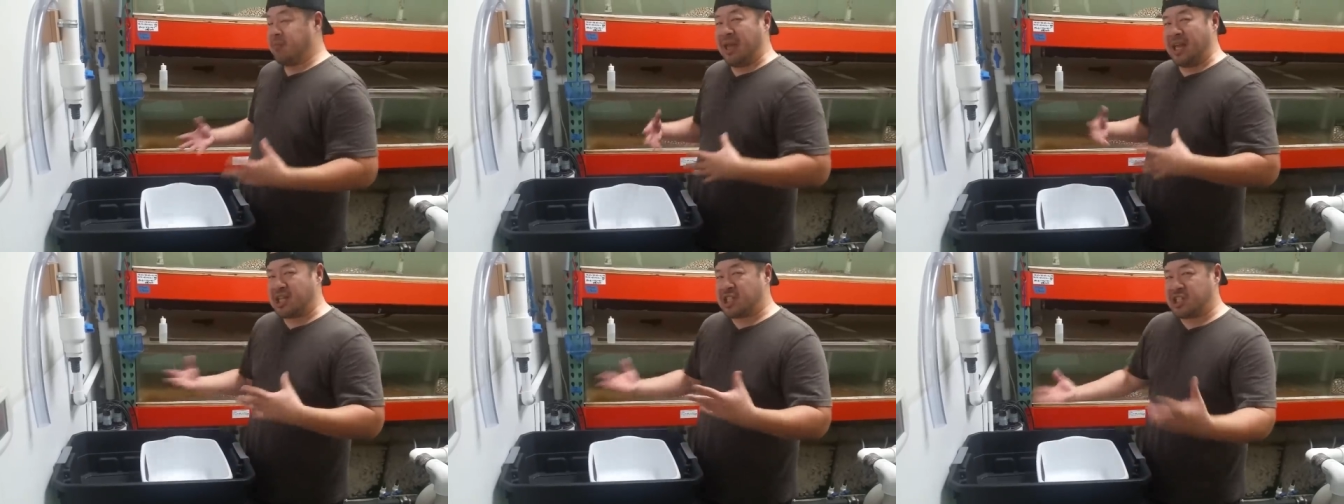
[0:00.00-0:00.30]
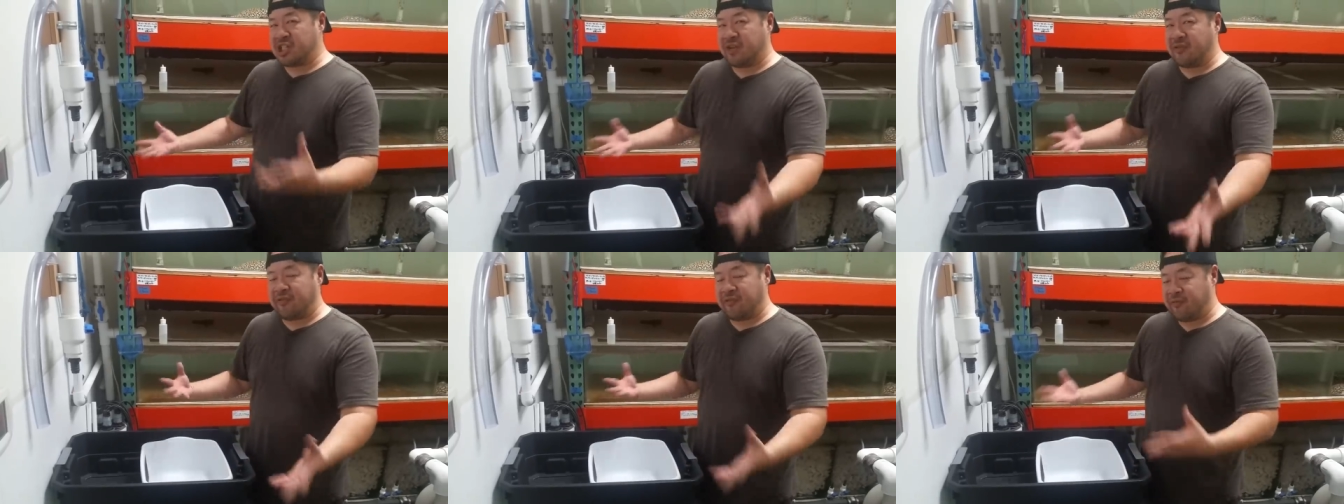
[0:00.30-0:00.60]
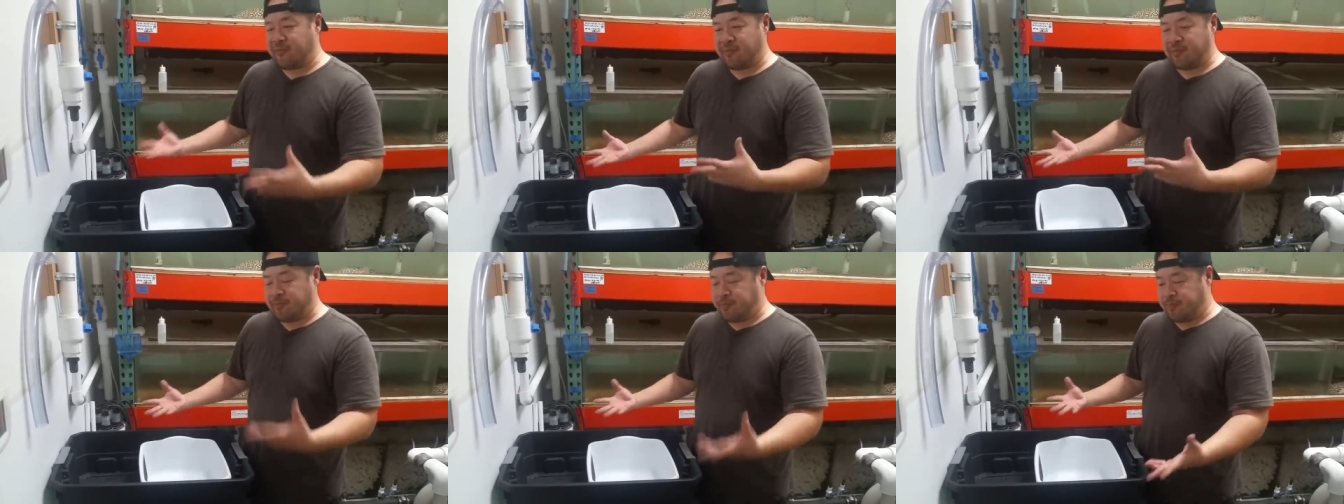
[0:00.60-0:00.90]
makeshift
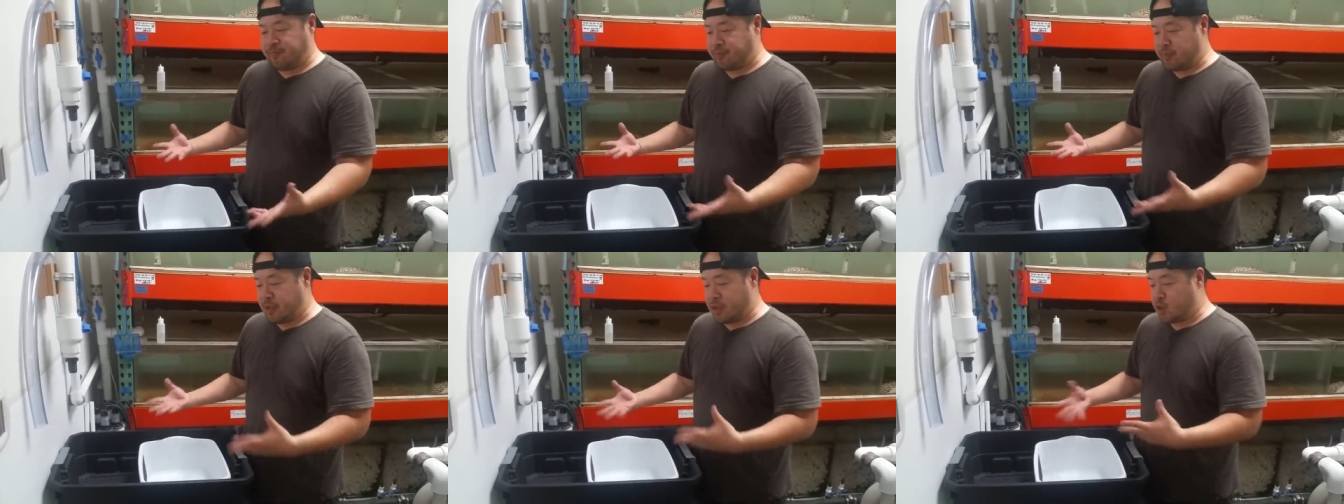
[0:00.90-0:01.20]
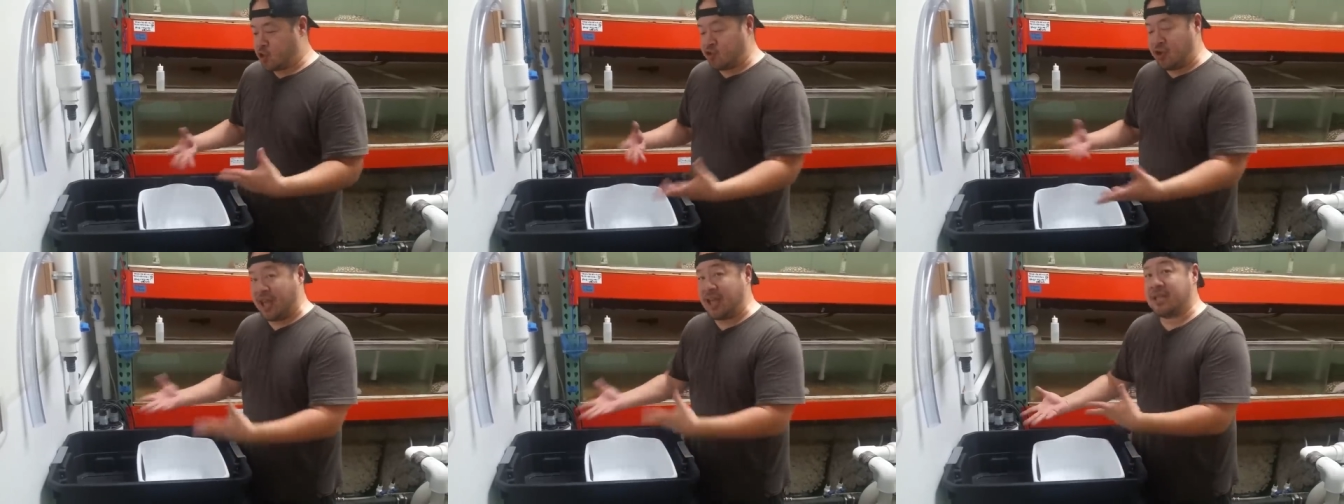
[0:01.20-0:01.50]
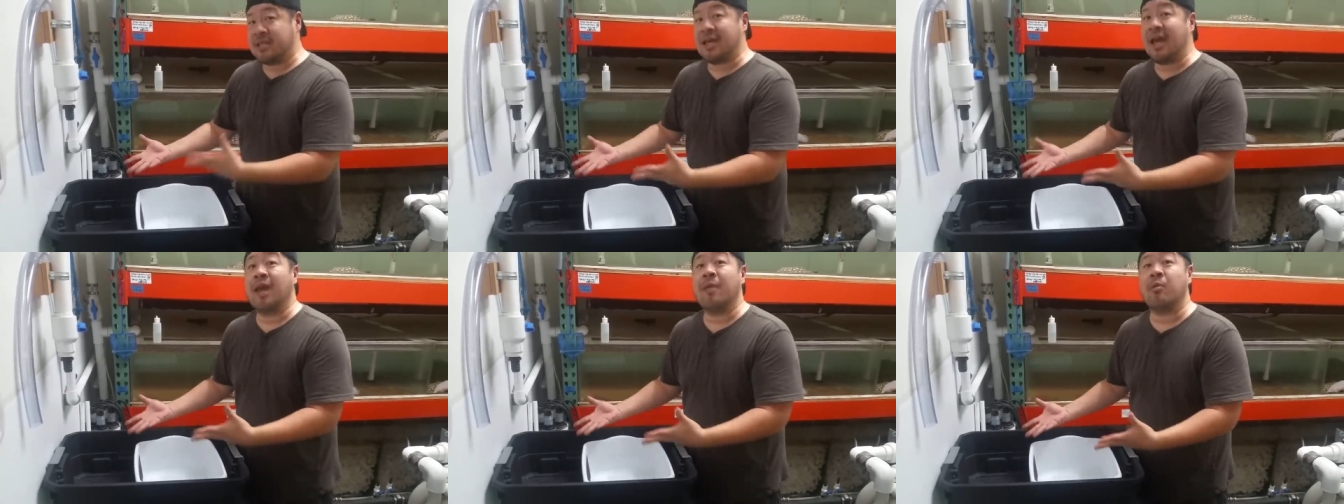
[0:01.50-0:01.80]

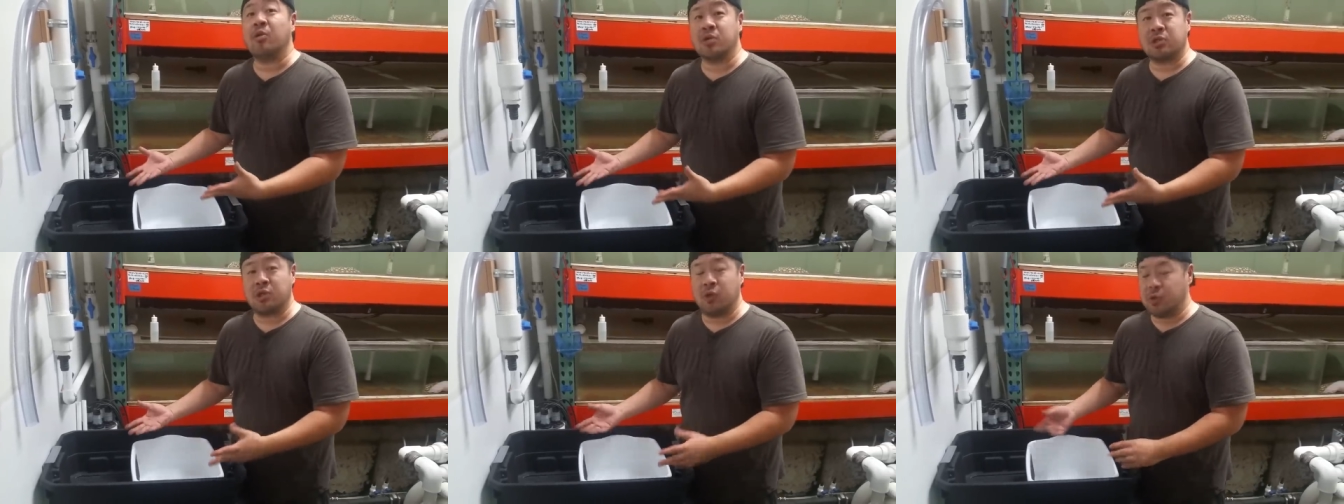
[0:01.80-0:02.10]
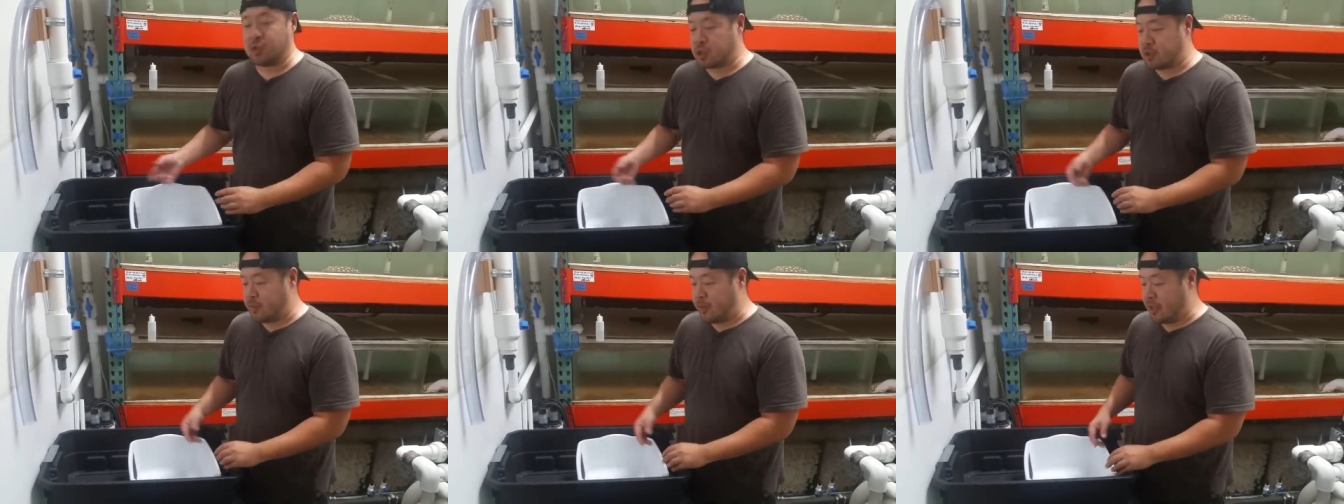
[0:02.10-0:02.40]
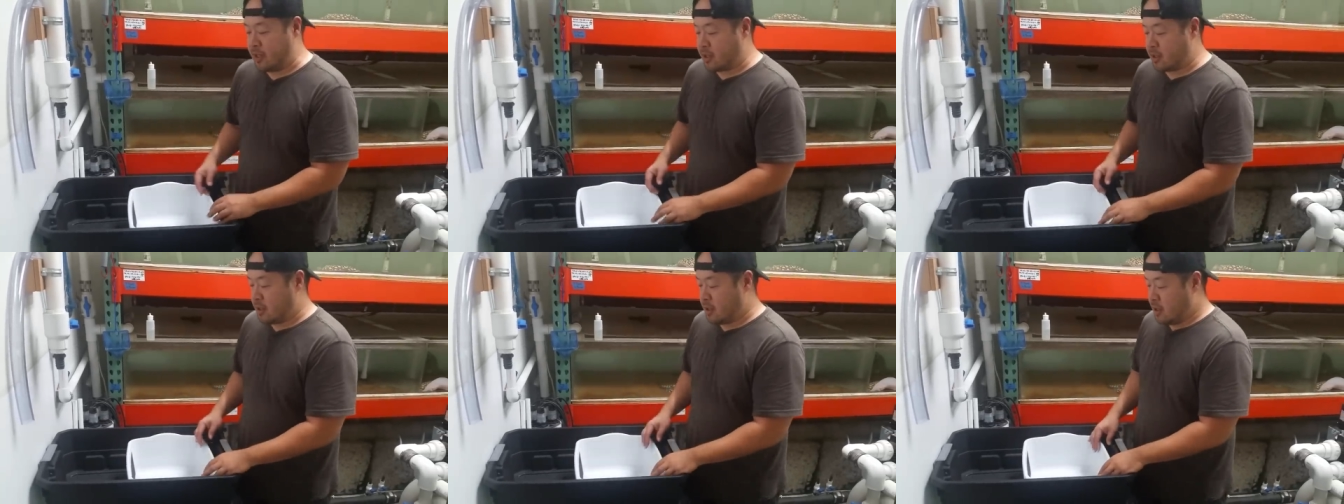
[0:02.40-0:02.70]
drain table, so to speak.